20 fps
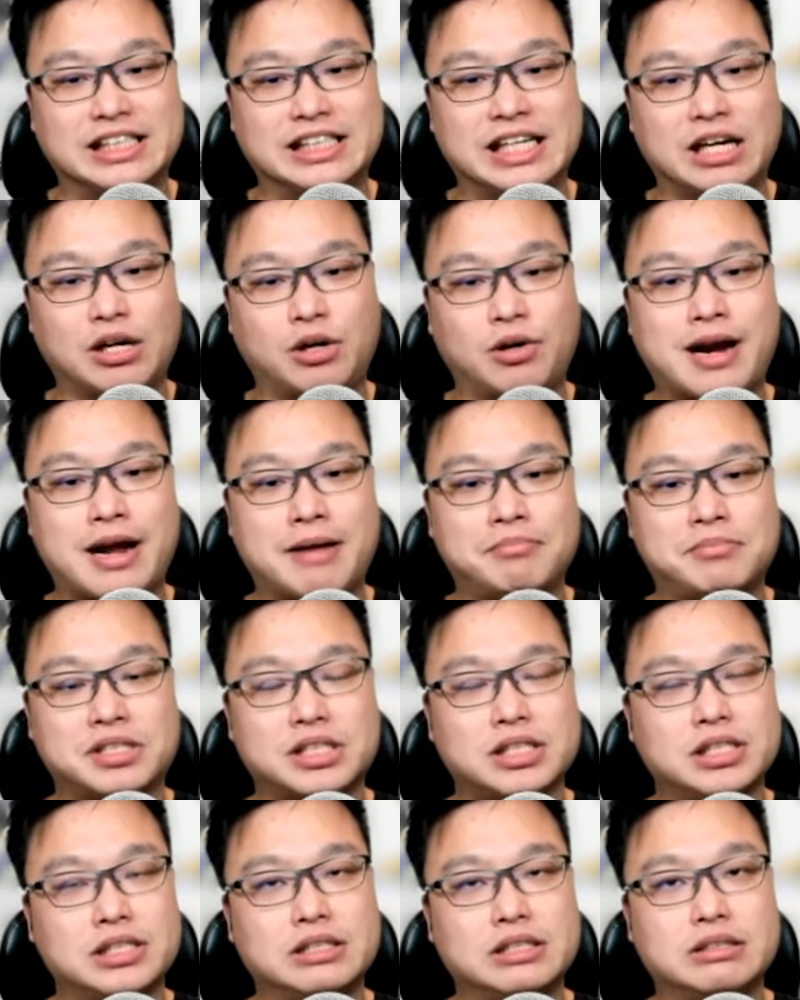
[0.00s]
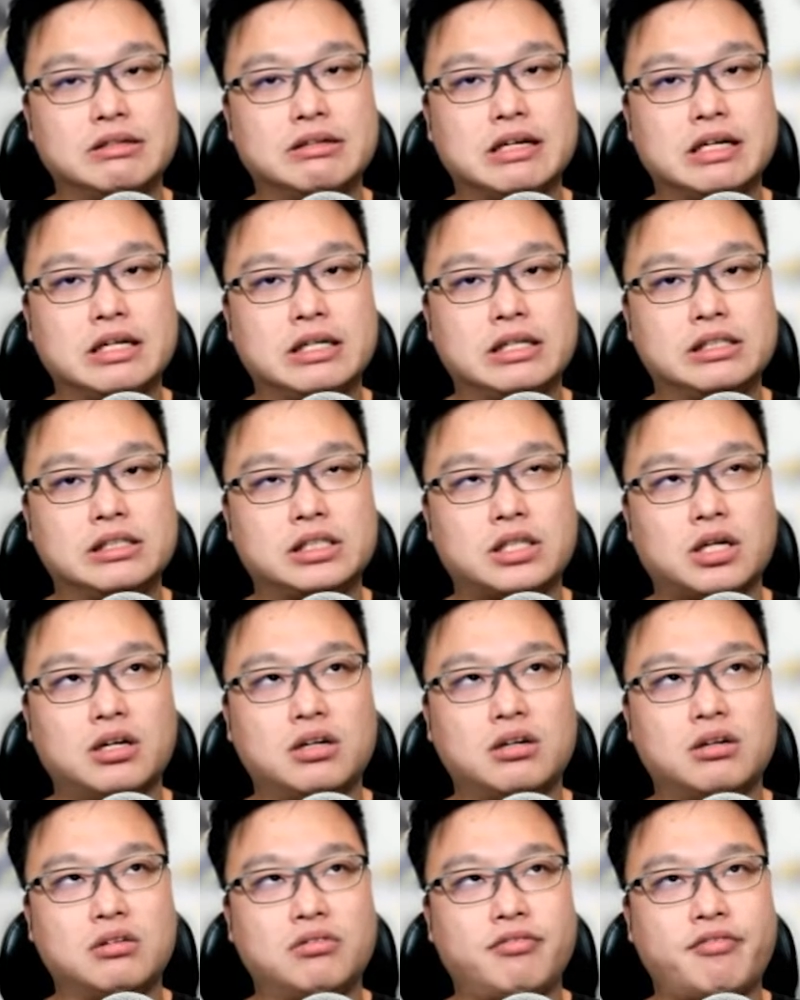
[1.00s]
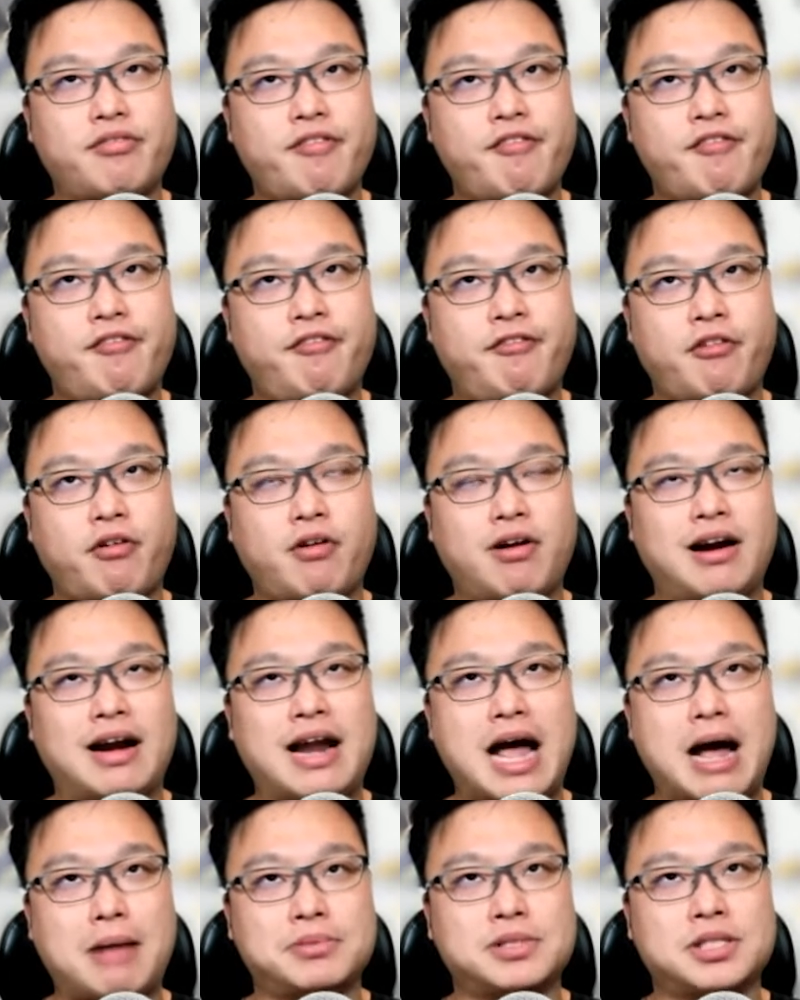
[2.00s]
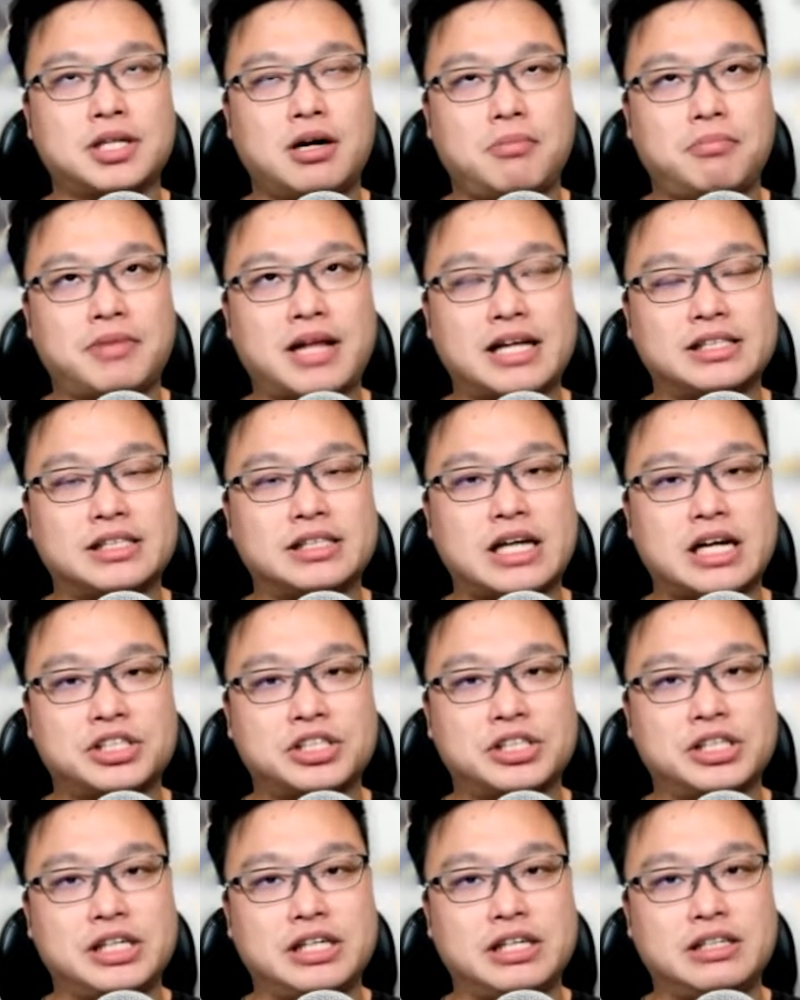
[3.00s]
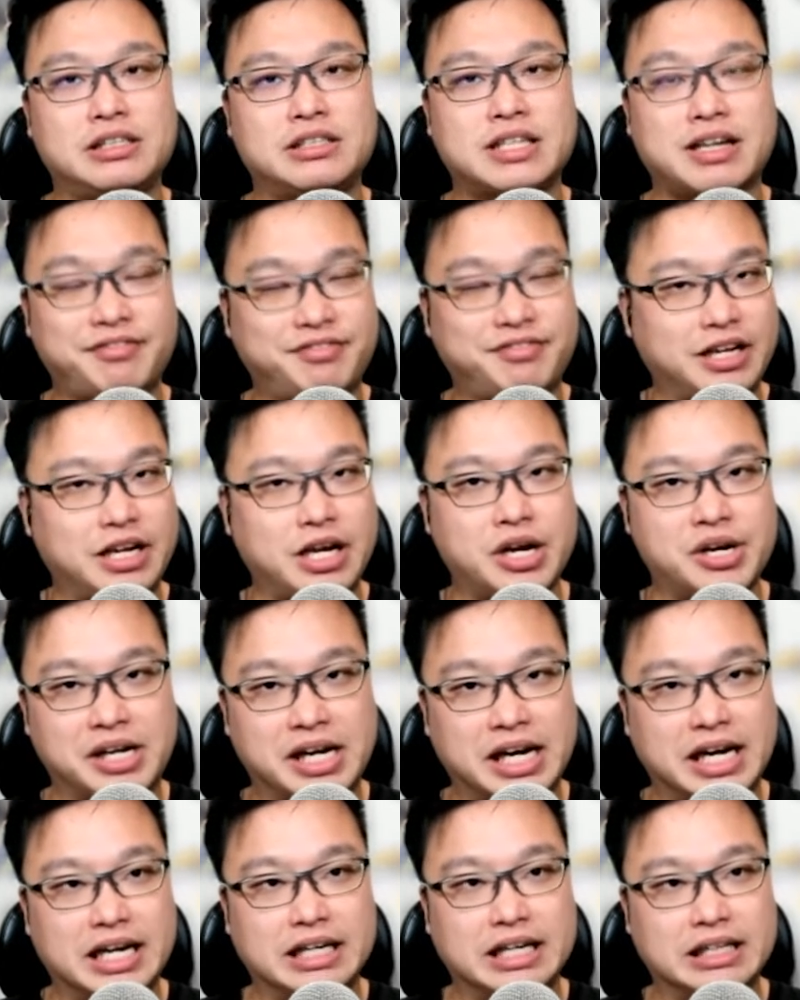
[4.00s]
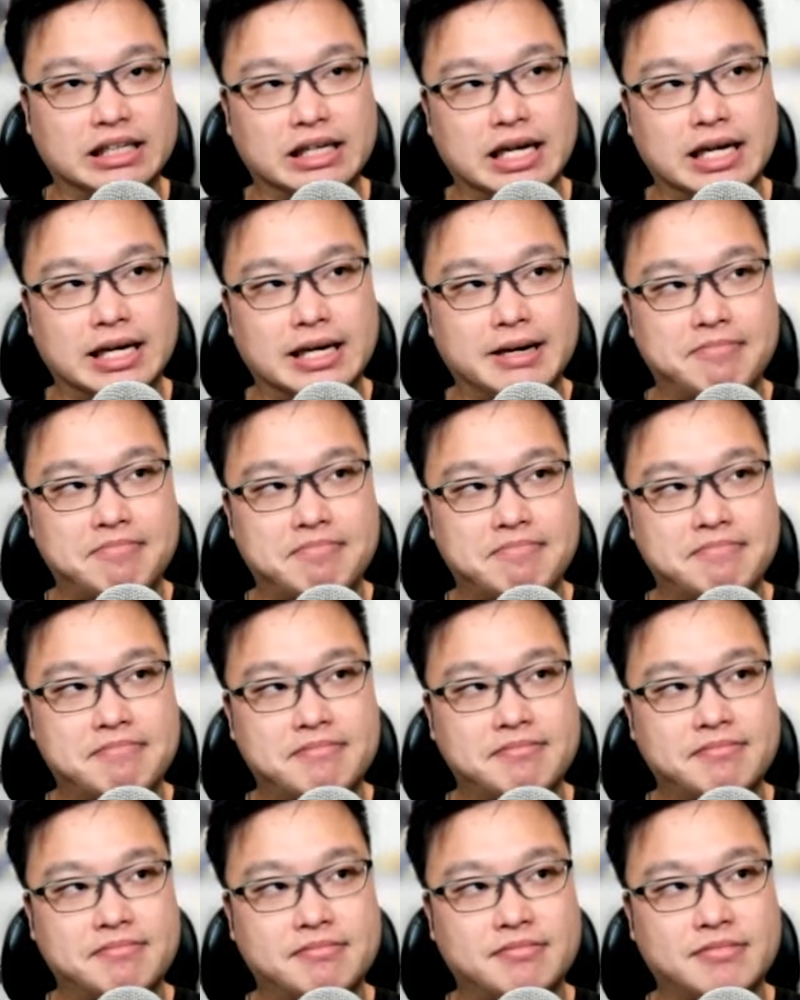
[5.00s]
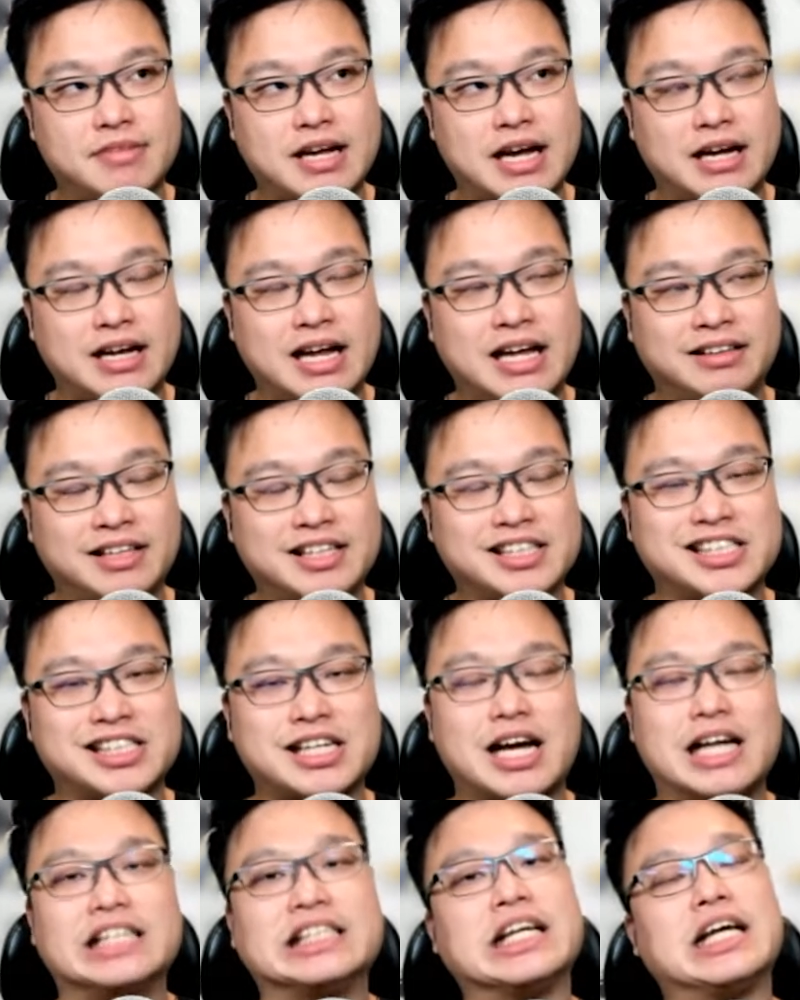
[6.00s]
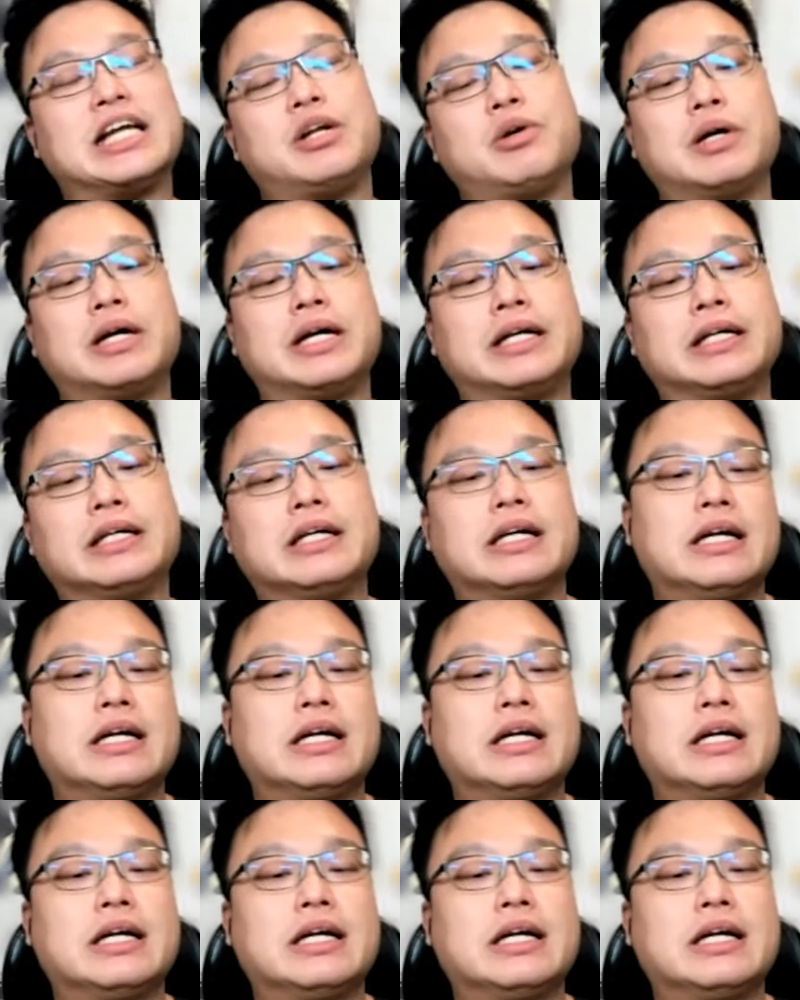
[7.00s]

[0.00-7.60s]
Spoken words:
kilograms. So for a laptop, that's actually definitely okay at this size anyway.